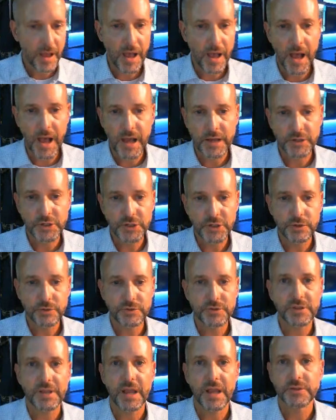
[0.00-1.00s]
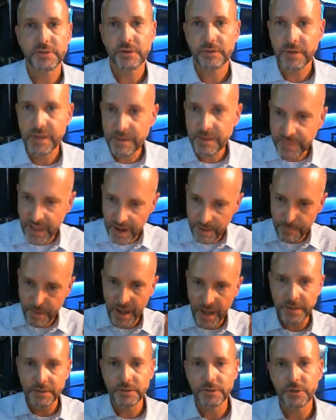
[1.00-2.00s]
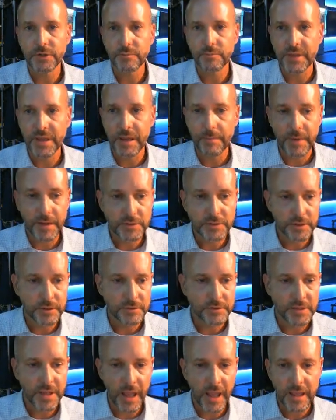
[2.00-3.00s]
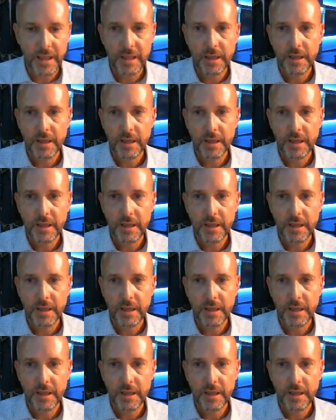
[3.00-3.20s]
on Tuesday. So keep that in mind, 2 p.m. on Tuesday.